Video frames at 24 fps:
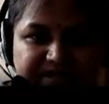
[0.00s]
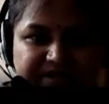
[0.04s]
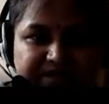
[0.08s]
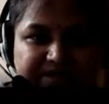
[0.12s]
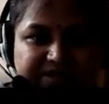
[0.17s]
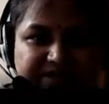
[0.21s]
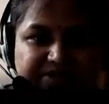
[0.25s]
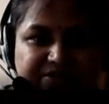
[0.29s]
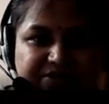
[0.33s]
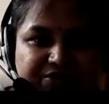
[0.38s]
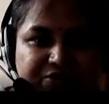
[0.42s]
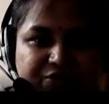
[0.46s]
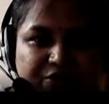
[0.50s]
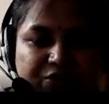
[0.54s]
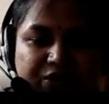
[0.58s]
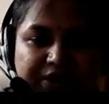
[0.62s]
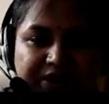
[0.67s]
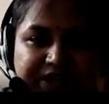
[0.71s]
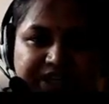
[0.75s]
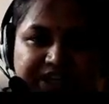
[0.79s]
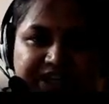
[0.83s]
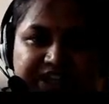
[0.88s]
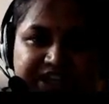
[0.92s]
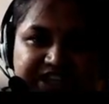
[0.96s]
So
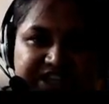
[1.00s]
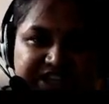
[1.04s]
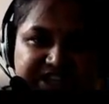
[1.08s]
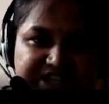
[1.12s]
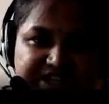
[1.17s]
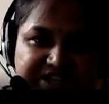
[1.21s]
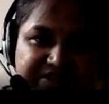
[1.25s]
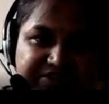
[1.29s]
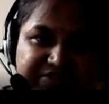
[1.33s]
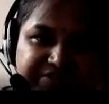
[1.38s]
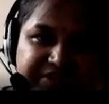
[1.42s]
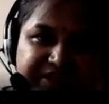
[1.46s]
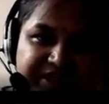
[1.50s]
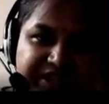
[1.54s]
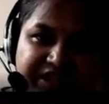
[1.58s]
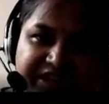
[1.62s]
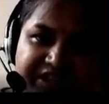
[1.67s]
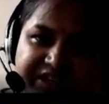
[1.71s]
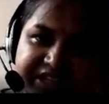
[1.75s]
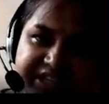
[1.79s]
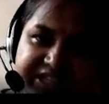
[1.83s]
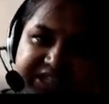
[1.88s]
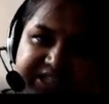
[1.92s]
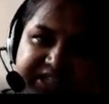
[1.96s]
each with a
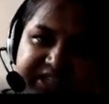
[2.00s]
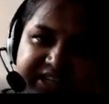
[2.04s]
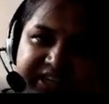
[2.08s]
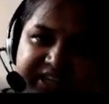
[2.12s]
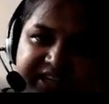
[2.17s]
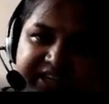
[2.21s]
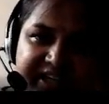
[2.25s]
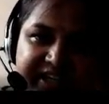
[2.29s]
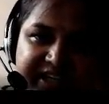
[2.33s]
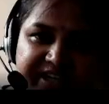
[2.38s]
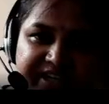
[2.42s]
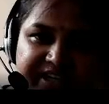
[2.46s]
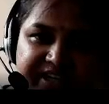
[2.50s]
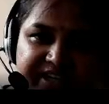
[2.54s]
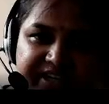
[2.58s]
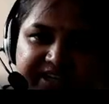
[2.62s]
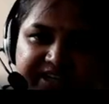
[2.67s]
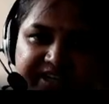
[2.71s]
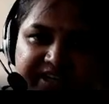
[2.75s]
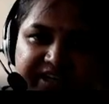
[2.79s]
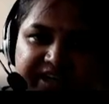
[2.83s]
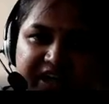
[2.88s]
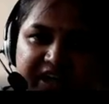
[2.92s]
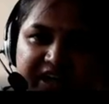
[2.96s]
discrete entity
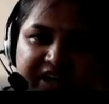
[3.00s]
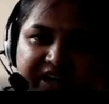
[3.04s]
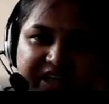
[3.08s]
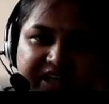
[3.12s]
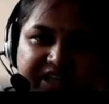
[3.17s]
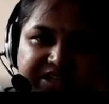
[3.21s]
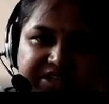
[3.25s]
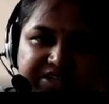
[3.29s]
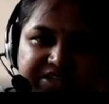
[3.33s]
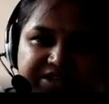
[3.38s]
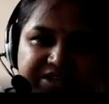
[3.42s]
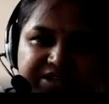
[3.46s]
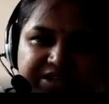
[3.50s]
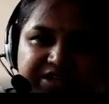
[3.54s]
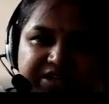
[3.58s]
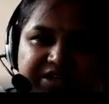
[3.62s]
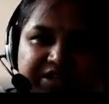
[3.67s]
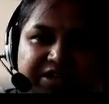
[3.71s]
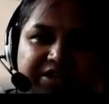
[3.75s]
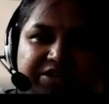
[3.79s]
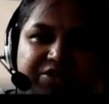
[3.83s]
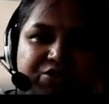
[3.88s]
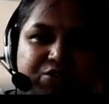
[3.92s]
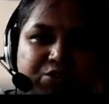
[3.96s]
arranged
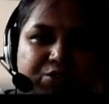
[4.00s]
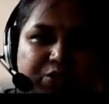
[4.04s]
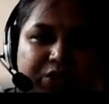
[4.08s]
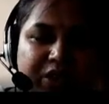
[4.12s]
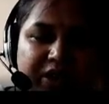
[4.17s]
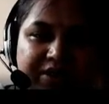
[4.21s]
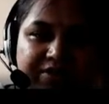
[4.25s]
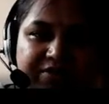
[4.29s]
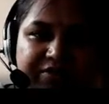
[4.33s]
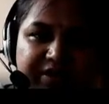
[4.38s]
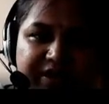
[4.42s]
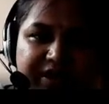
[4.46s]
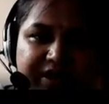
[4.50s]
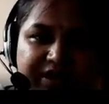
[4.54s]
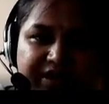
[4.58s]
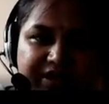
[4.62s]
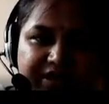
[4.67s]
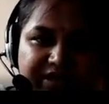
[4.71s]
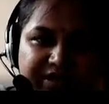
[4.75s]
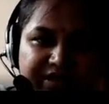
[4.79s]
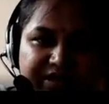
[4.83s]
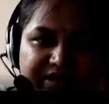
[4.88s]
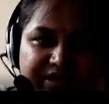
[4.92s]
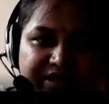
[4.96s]
to convey
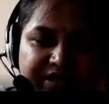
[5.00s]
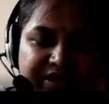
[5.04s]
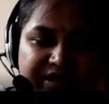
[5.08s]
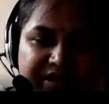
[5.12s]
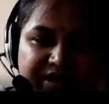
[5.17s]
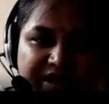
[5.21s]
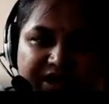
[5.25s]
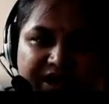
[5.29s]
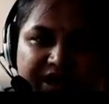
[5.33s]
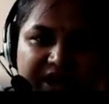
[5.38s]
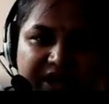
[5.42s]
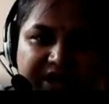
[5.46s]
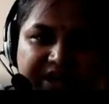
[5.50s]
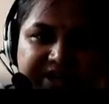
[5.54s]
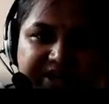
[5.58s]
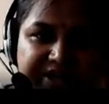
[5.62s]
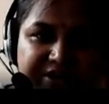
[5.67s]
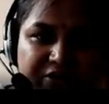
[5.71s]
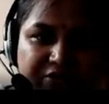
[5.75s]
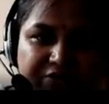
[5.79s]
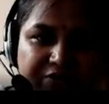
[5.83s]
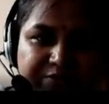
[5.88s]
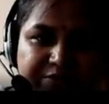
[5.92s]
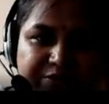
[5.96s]
the
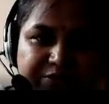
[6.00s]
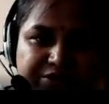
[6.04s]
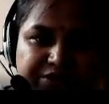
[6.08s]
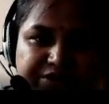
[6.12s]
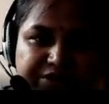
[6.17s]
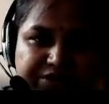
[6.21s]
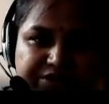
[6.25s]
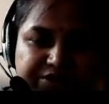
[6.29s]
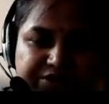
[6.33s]
idea of motion.